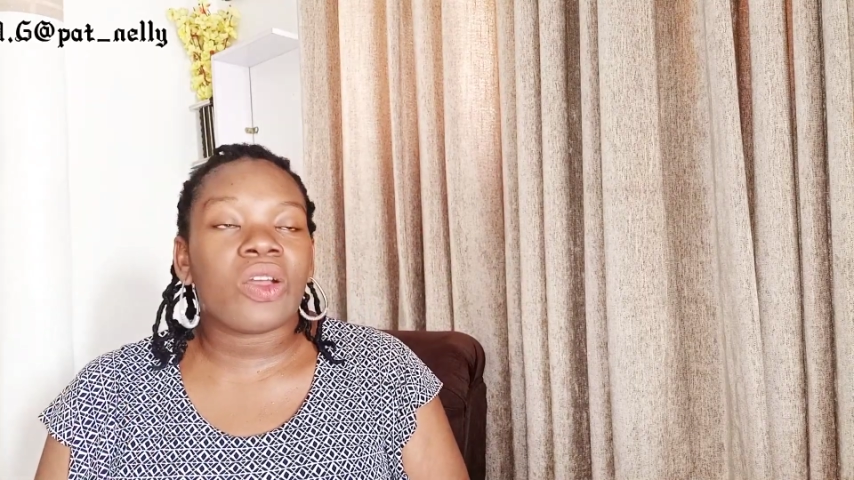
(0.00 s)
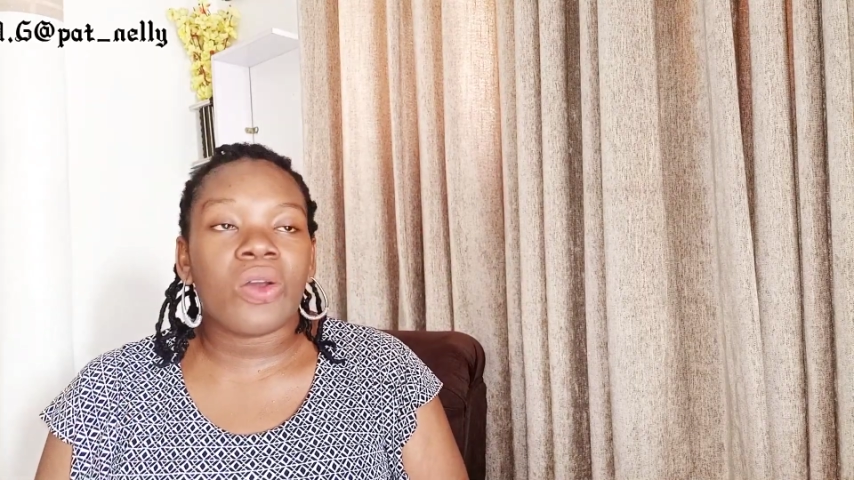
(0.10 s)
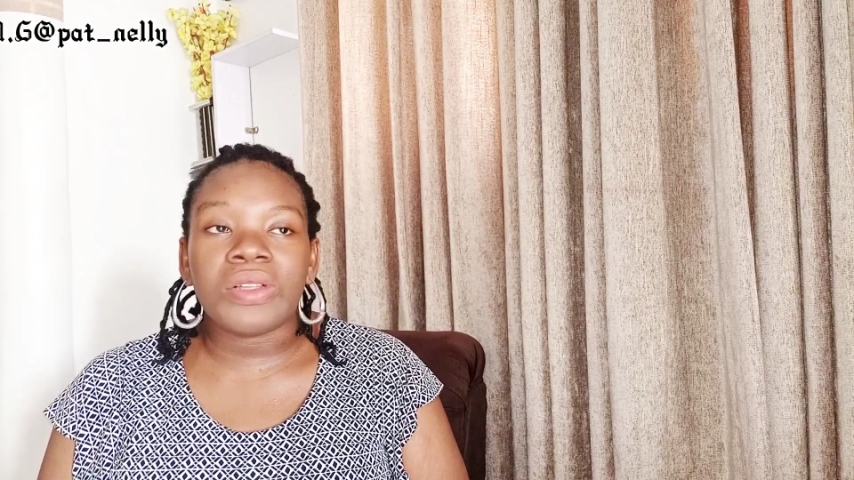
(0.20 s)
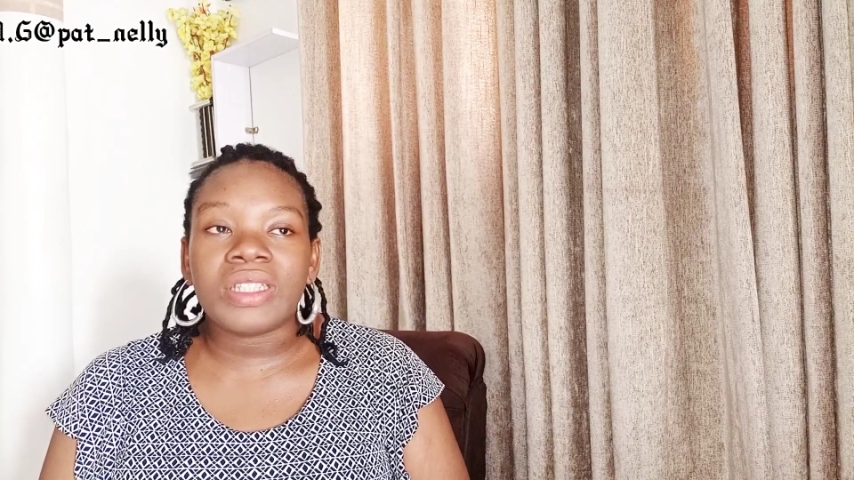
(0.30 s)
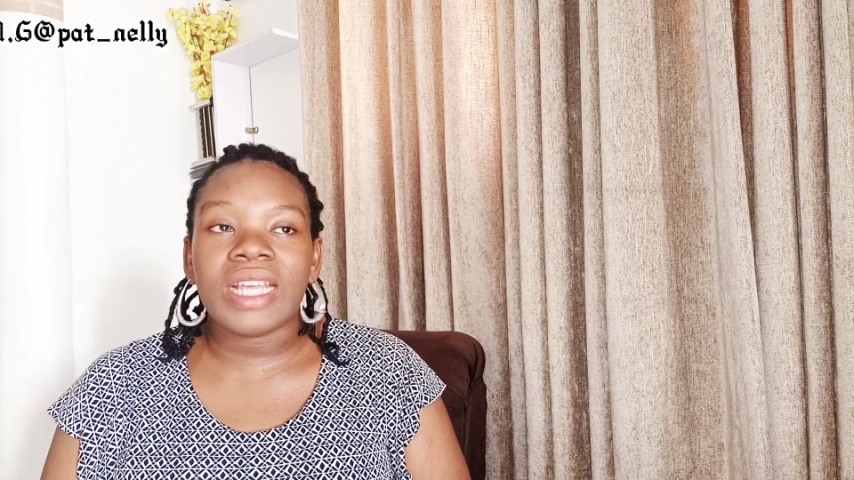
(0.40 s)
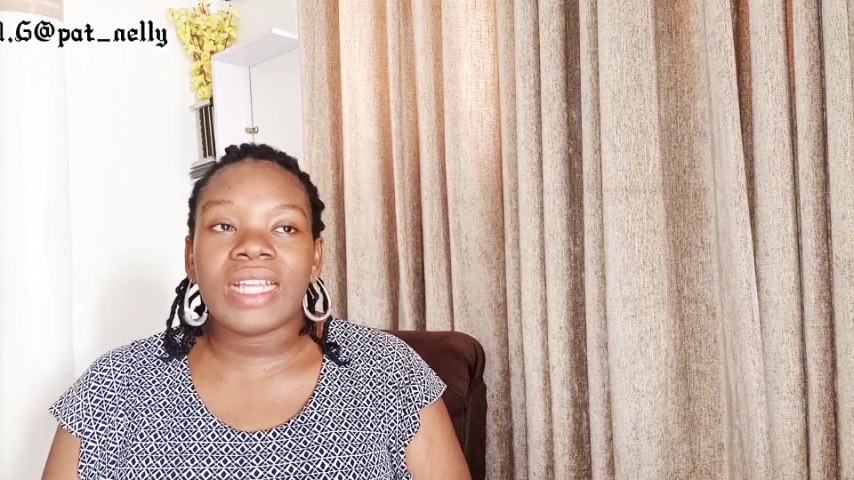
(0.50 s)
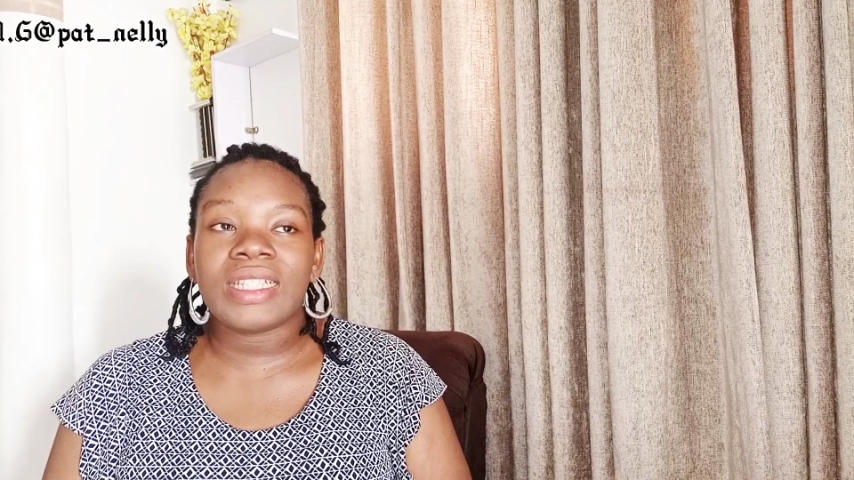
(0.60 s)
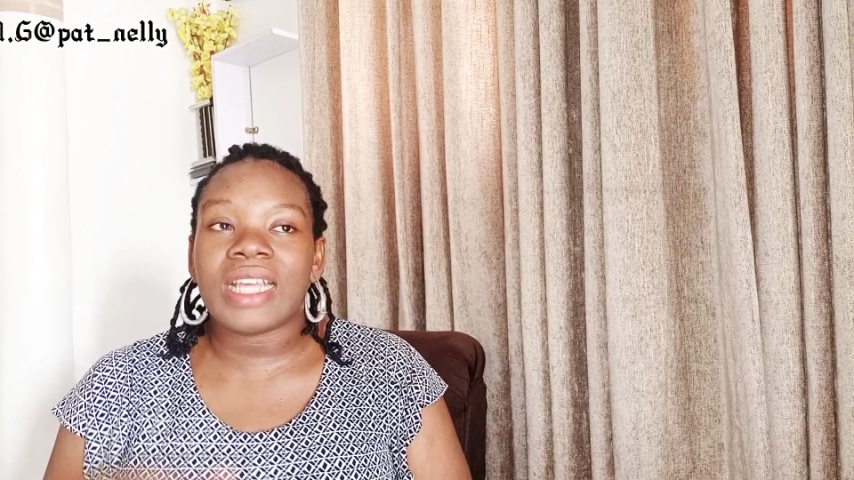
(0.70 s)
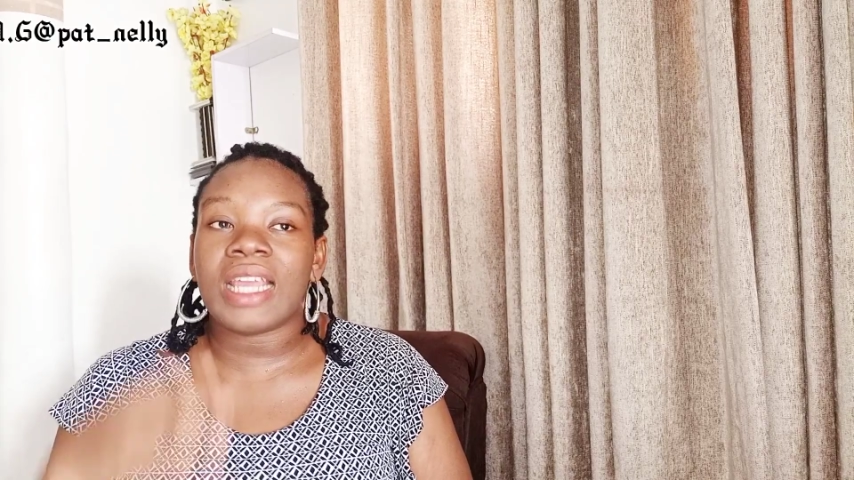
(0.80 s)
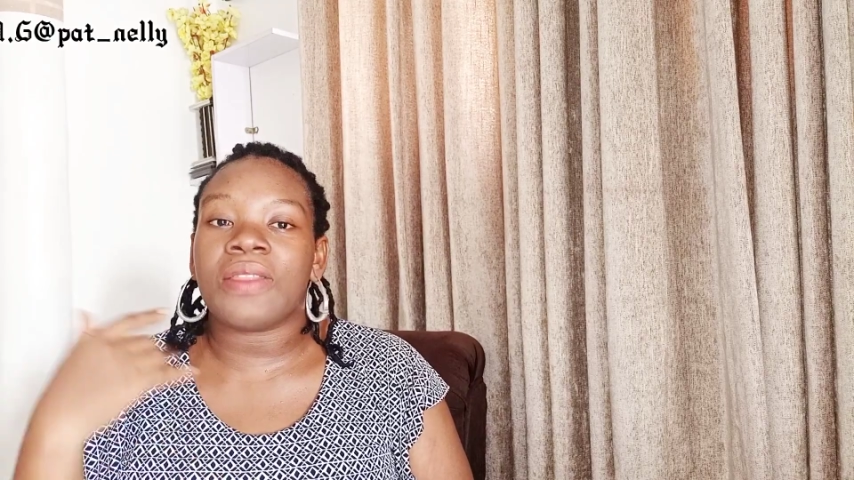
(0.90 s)

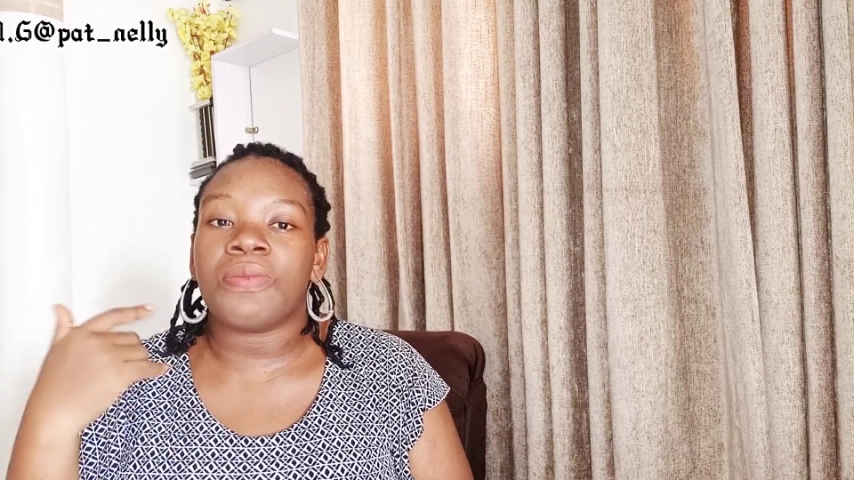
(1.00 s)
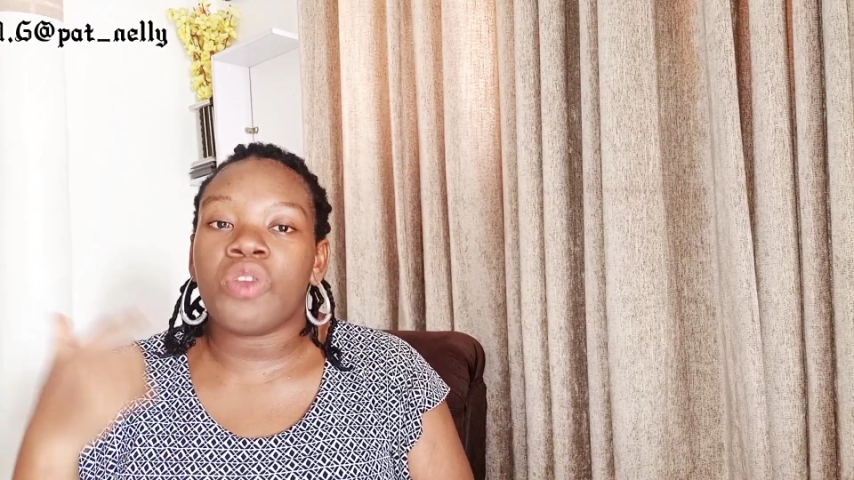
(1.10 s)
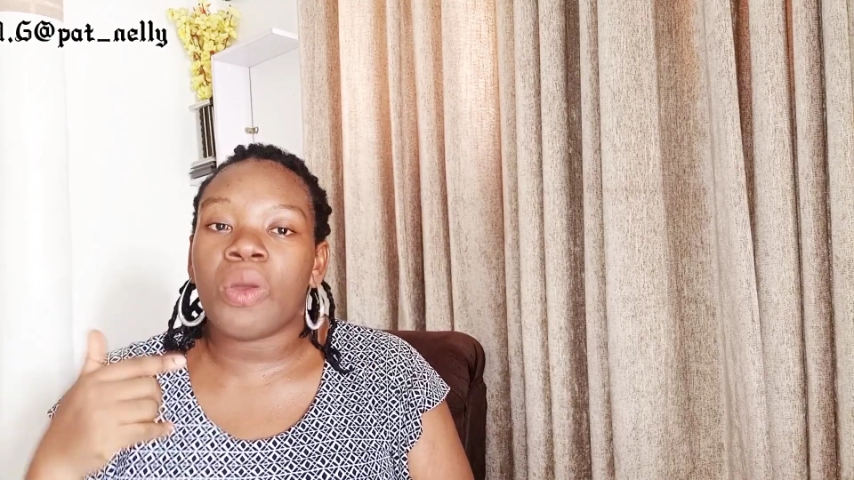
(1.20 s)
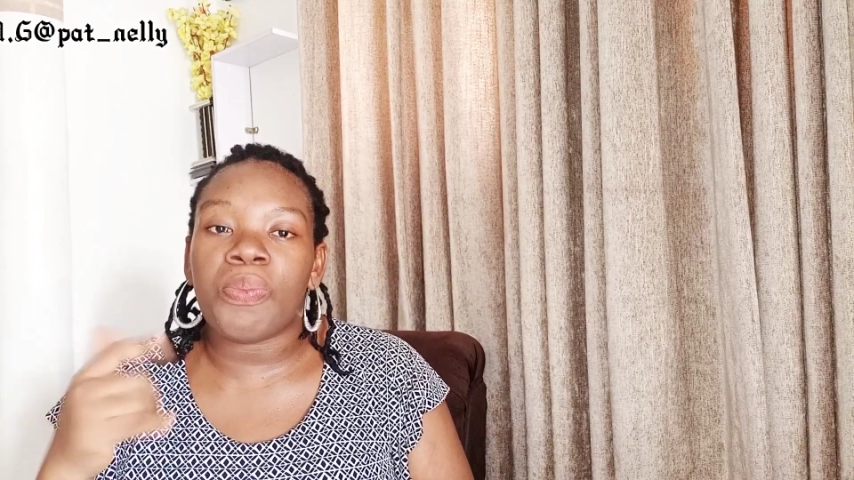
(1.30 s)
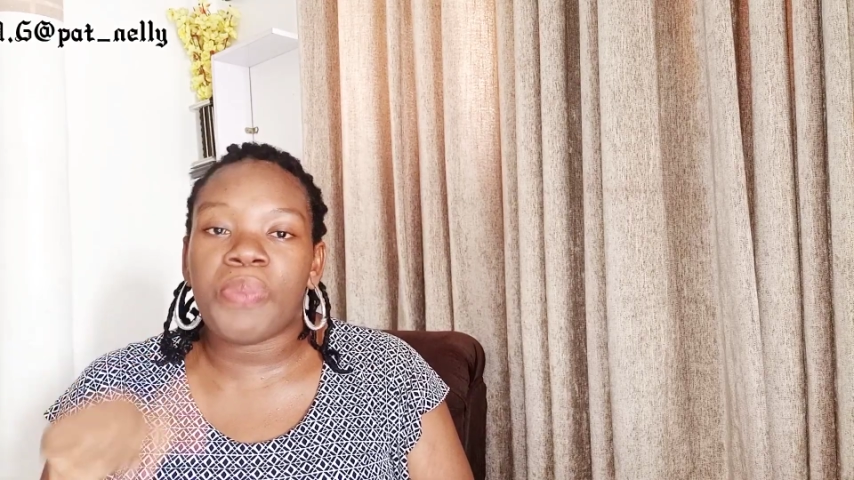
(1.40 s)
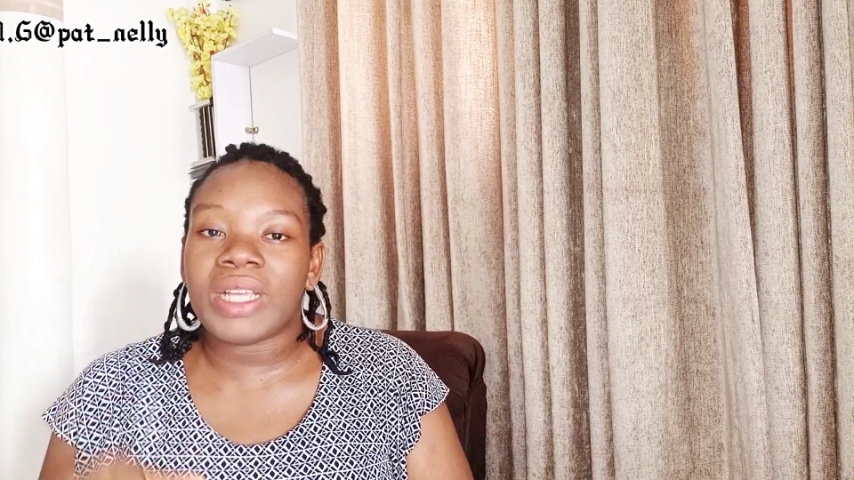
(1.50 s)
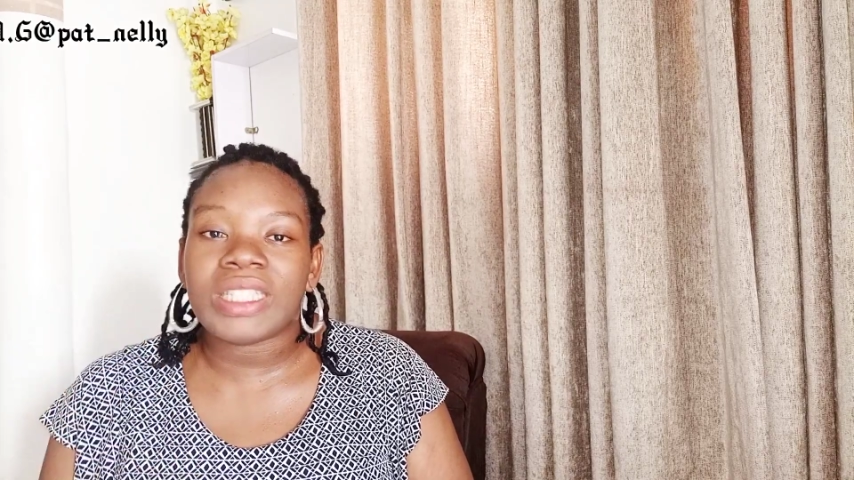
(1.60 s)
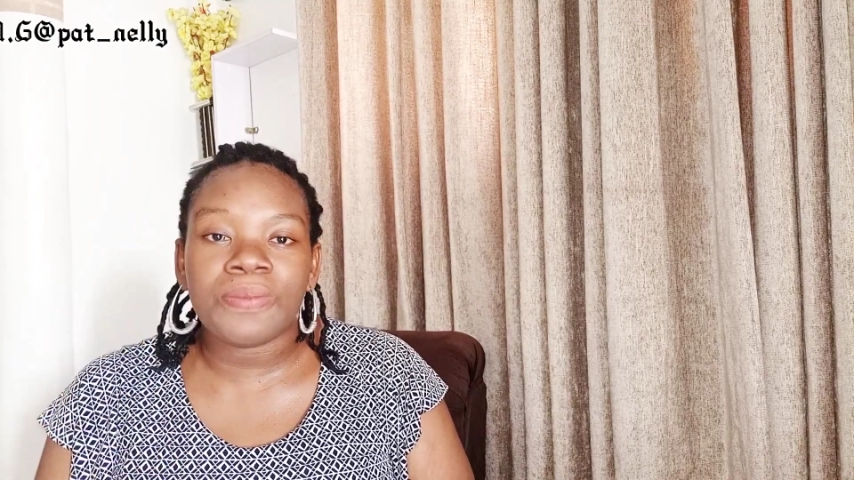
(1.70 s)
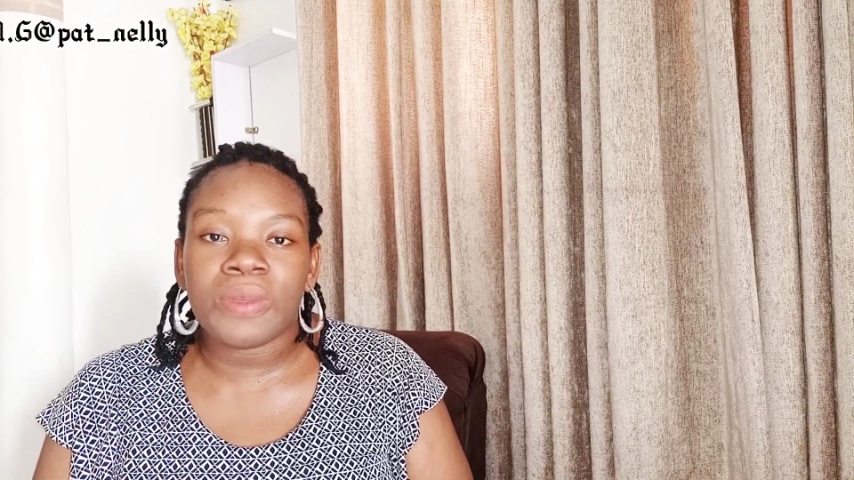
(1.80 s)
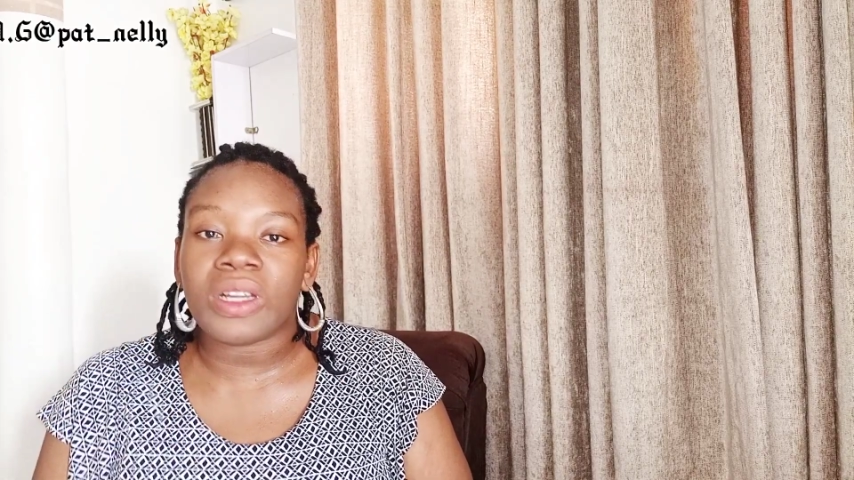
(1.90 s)
contained in your
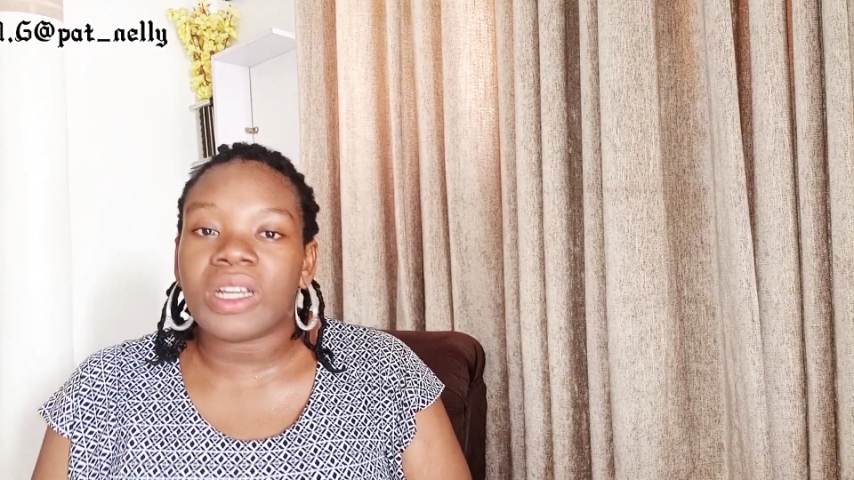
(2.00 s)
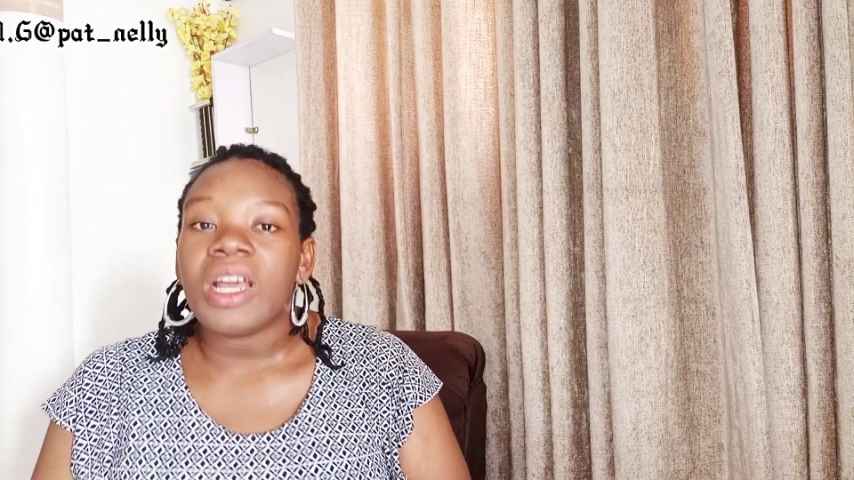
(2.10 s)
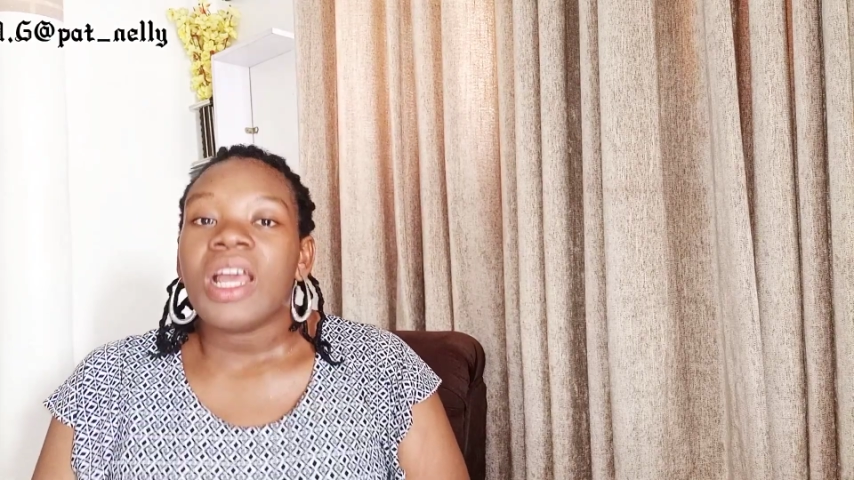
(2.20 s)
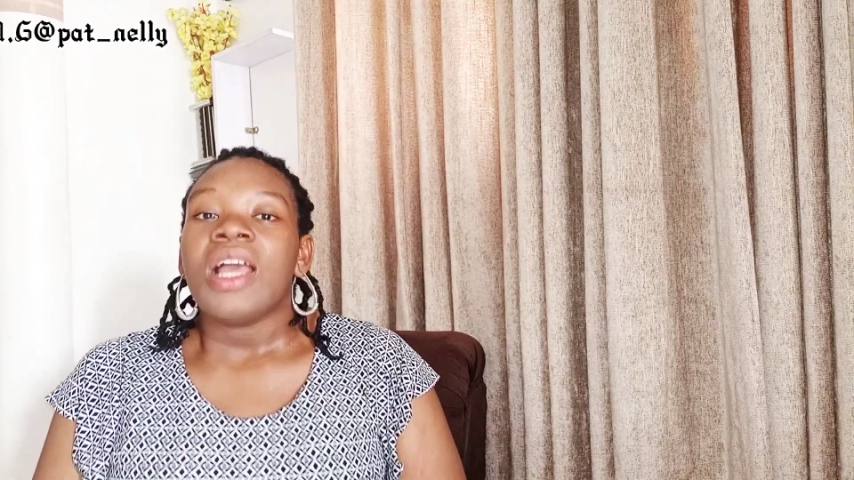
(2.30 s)
breast milk.